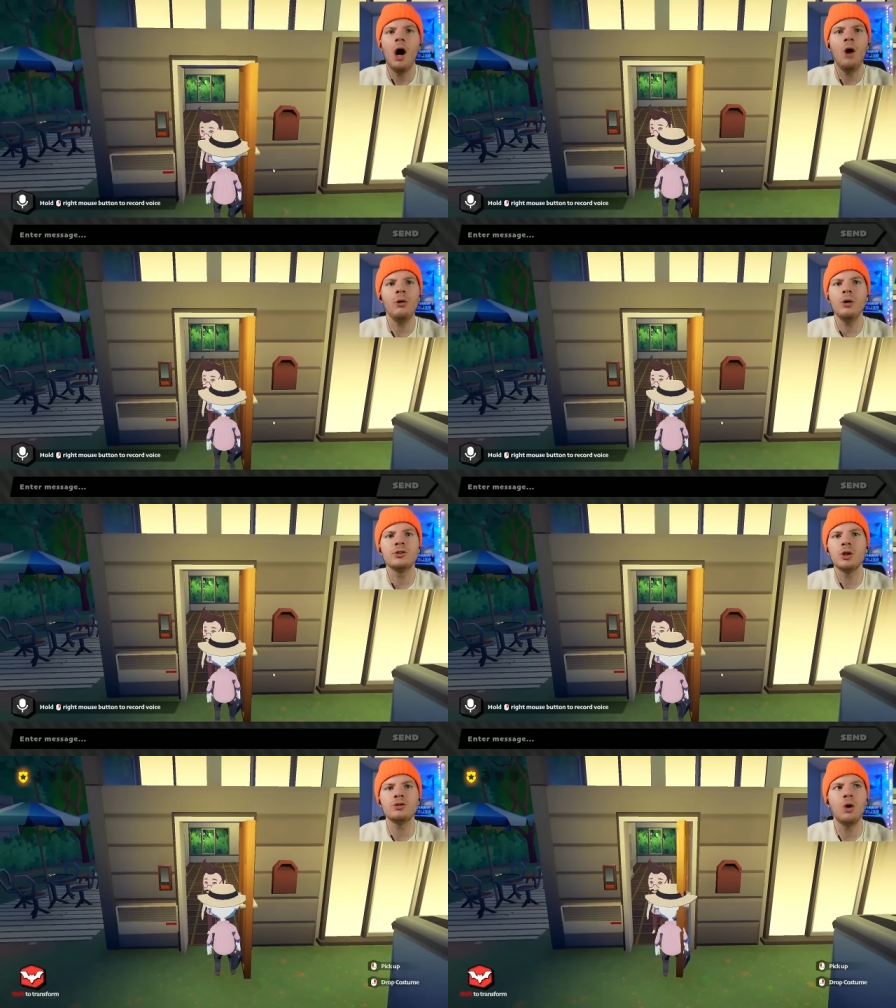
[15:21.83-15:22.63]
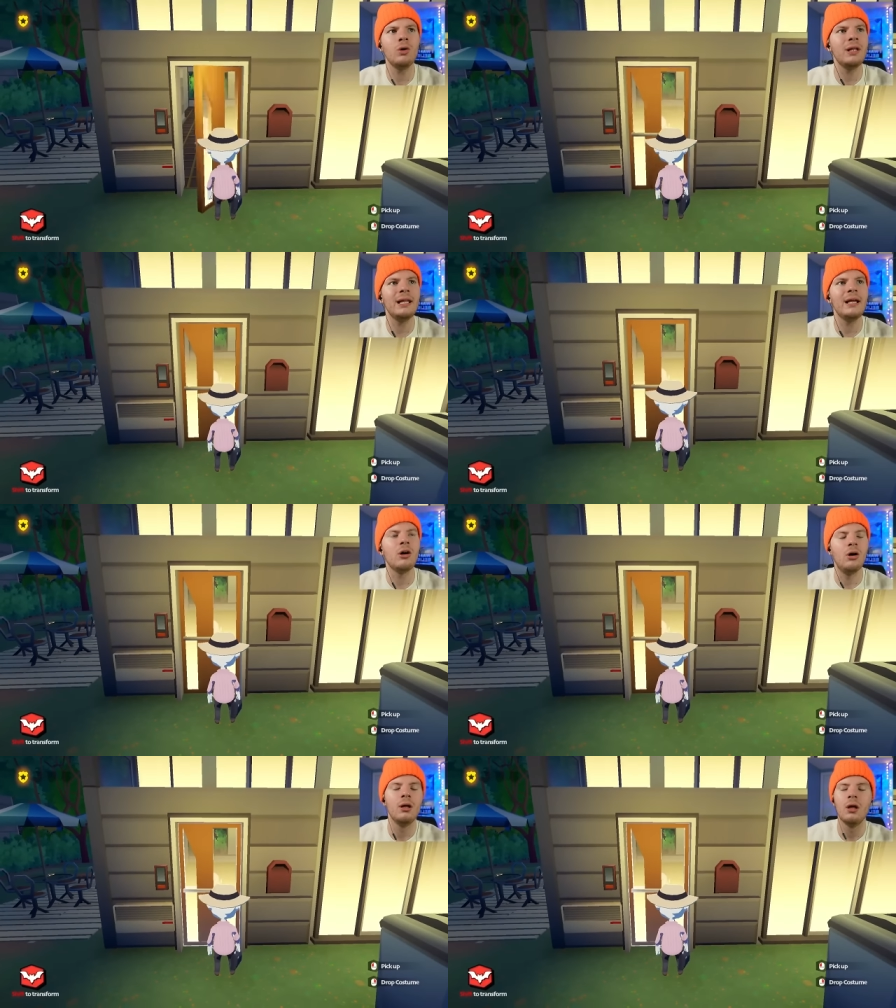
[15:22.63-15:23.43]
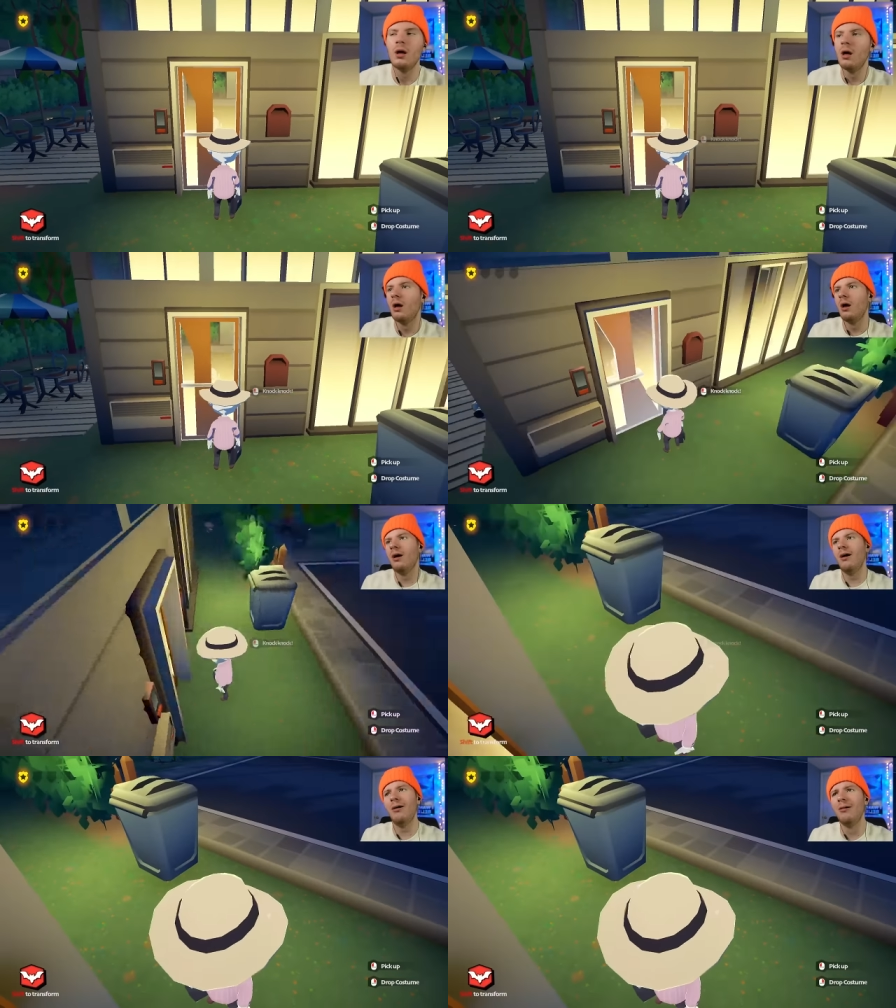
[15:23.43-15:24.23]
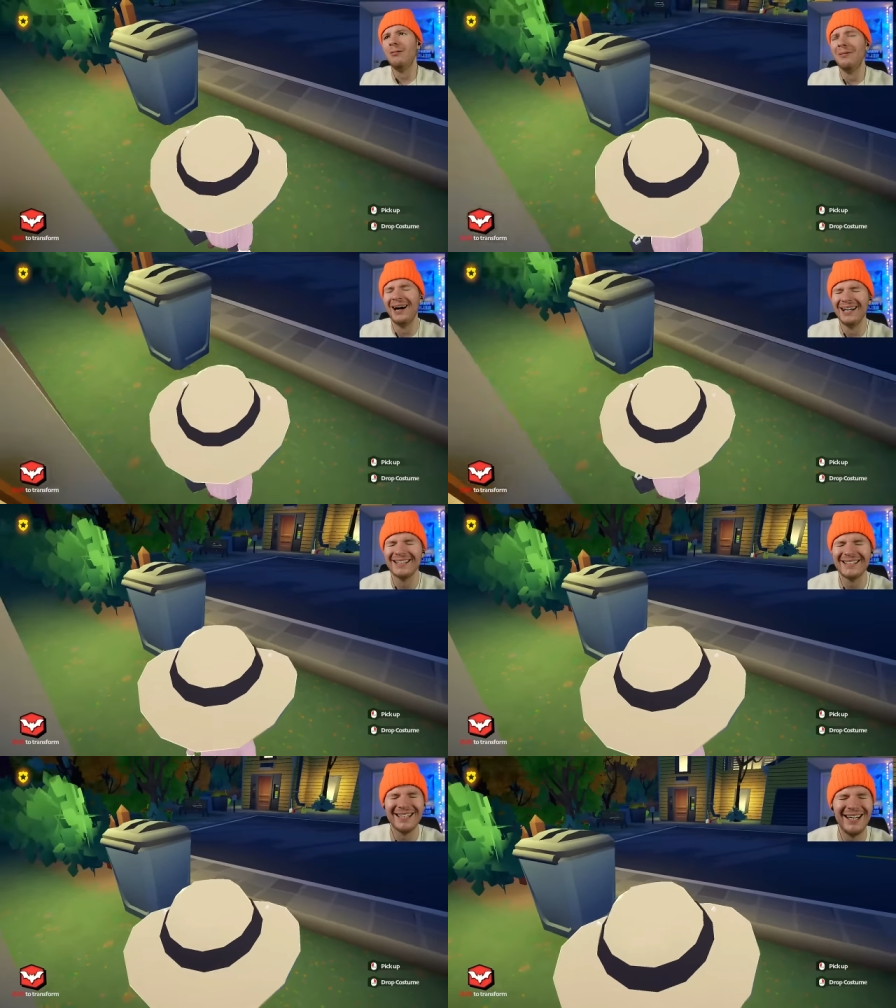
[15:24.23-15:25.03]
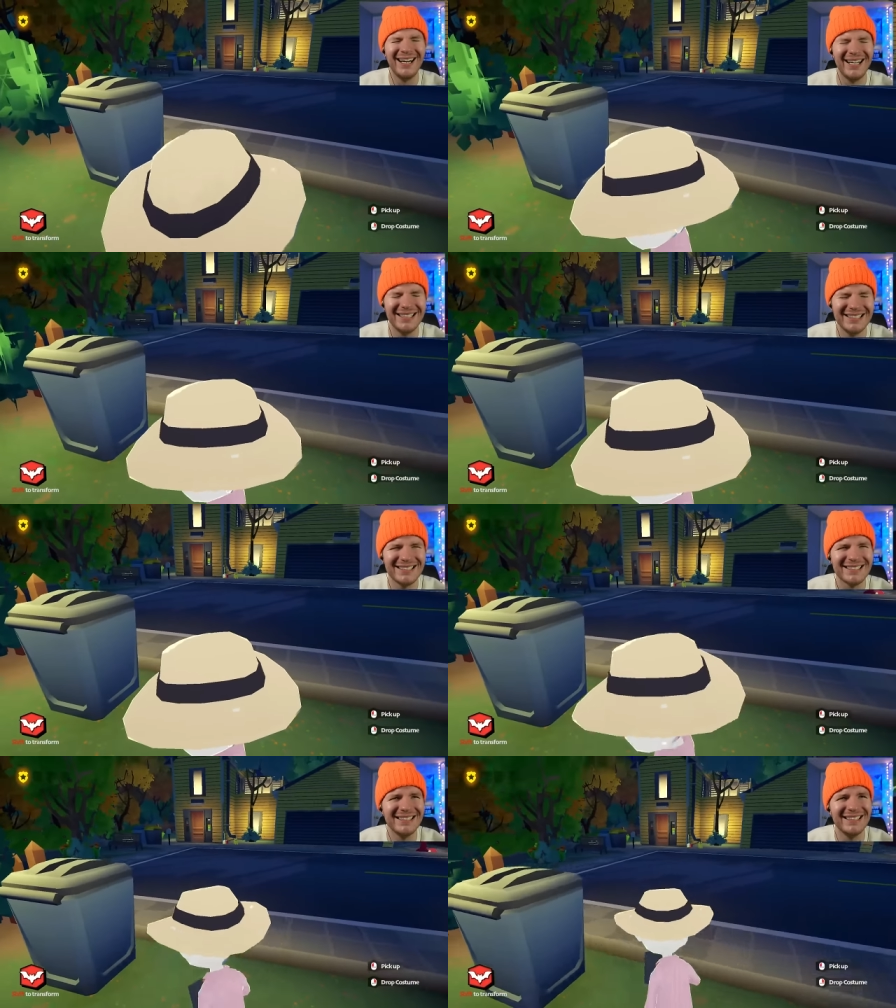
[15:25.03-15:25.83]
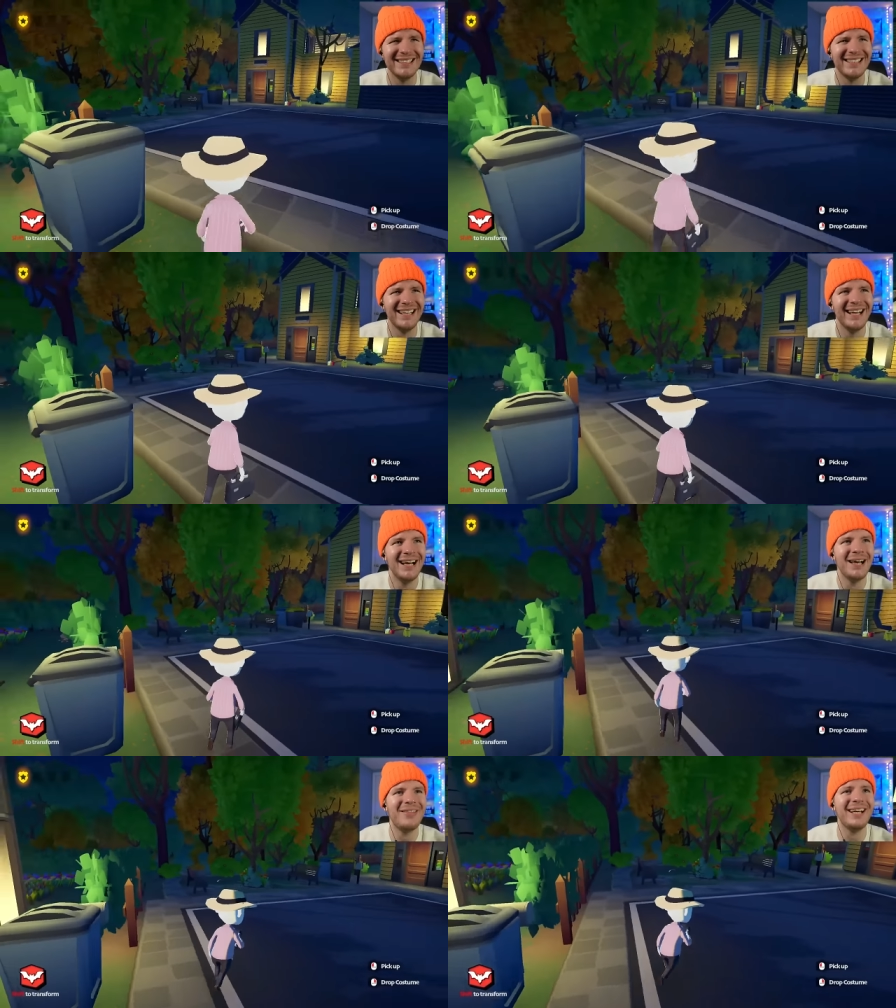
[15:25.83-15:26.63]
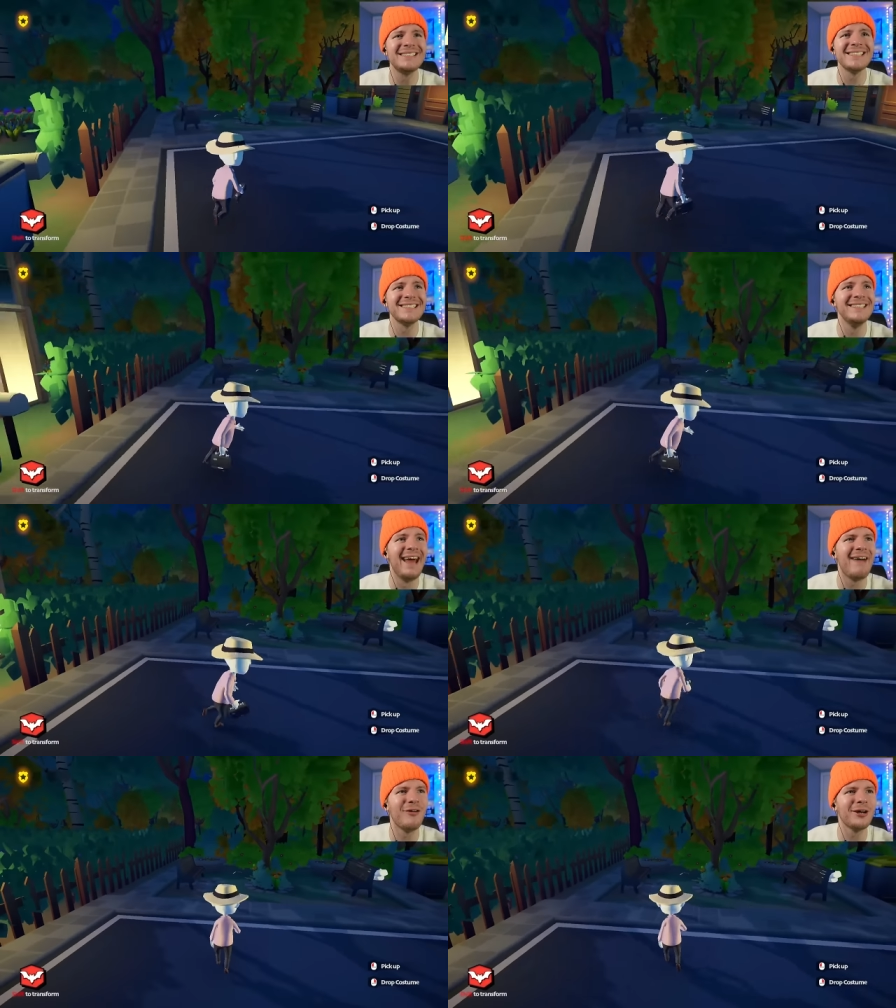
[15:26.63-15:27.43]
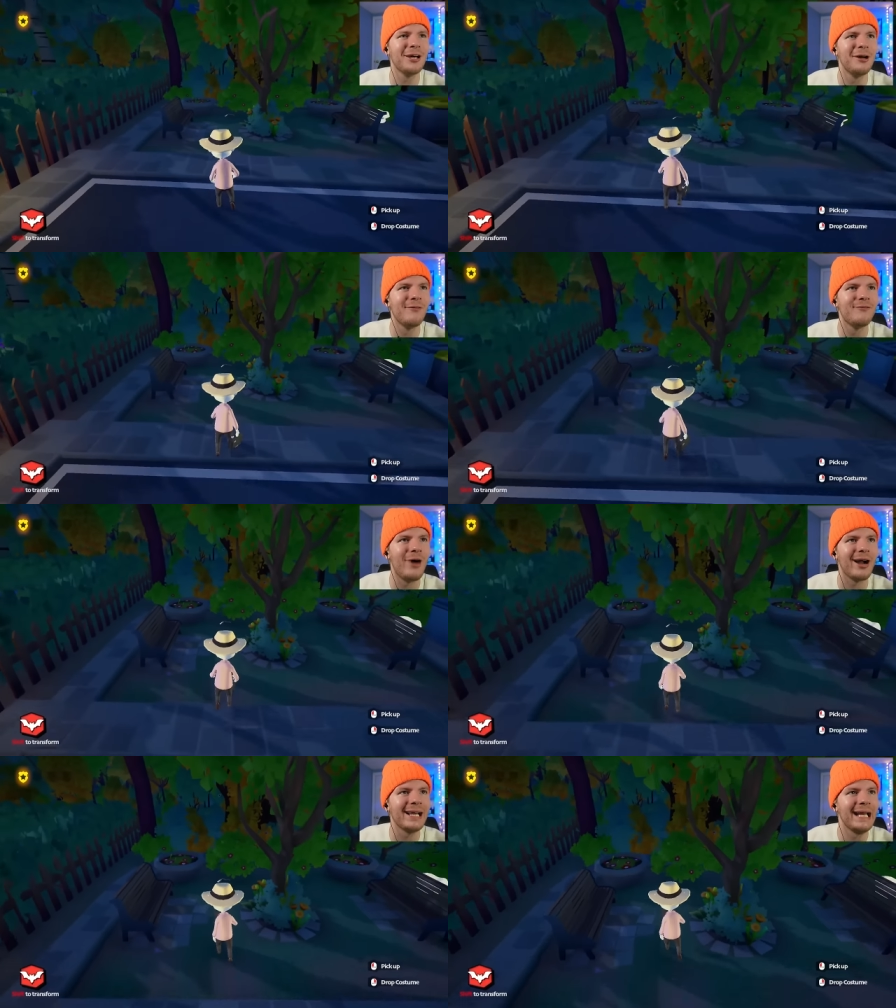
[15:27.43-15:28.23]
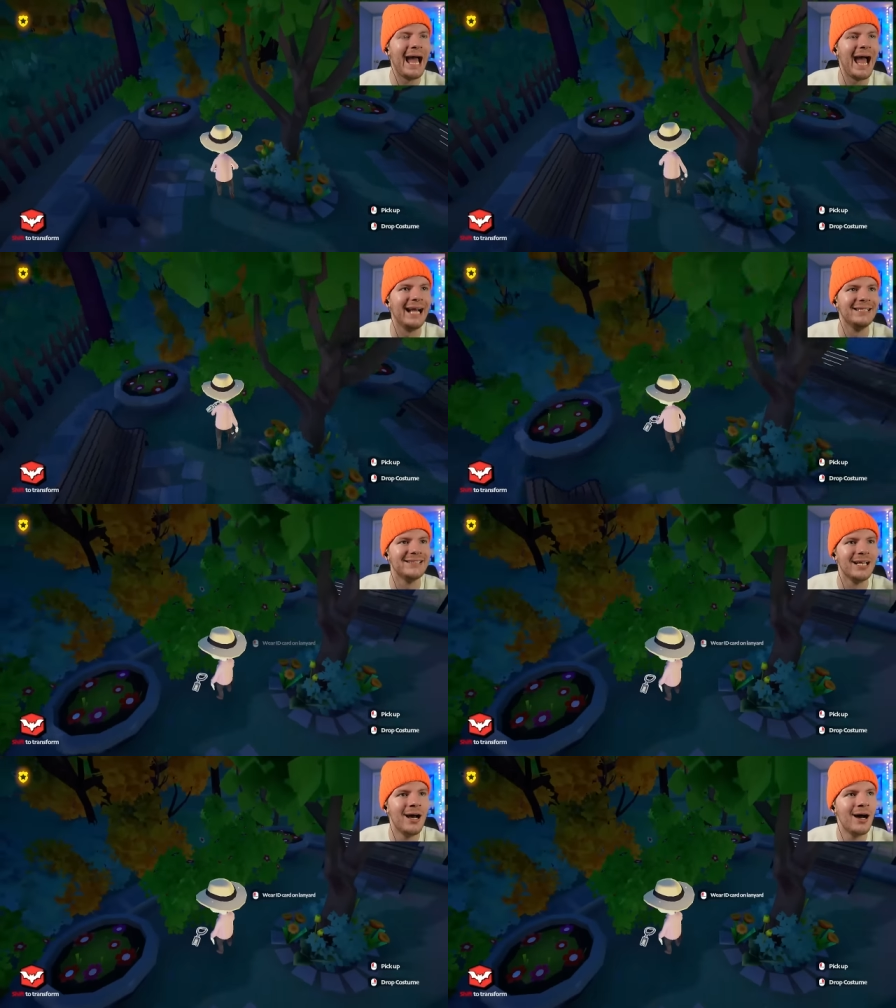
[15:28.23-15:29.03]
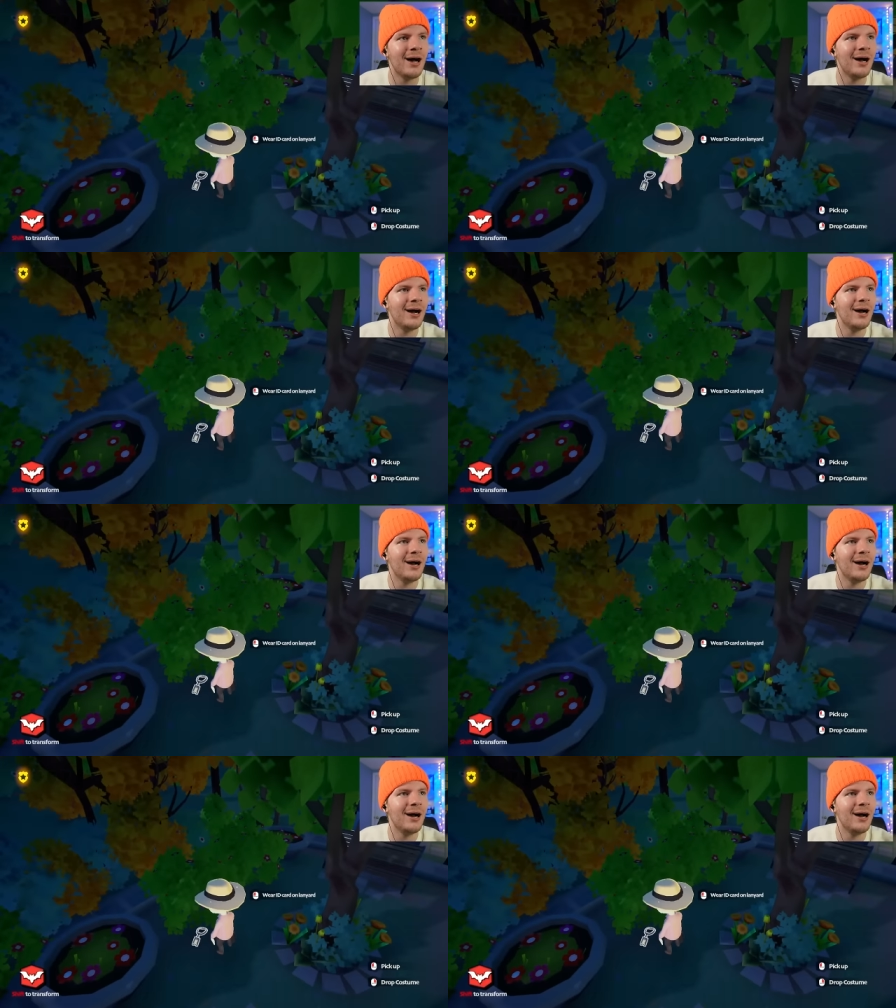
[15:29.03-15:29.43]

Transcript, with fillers: Oh no sir, totally legal. Oh my God. This is never gonna fucking end.